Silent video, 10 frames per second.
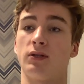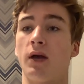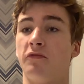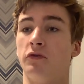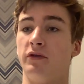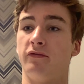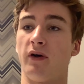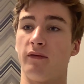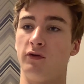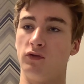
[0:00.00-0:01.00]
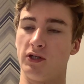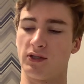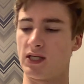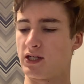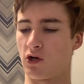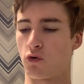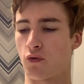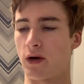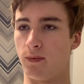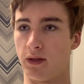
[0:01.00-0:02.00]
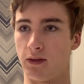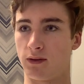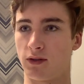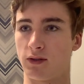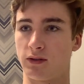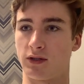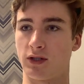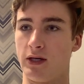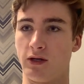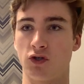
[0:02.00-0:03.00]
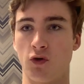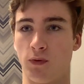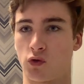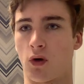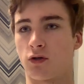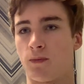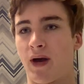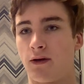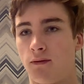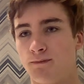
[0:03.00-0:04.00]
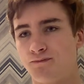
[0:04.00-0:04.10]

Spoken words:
Type 45 uses this incredibly sleek superstructure panel,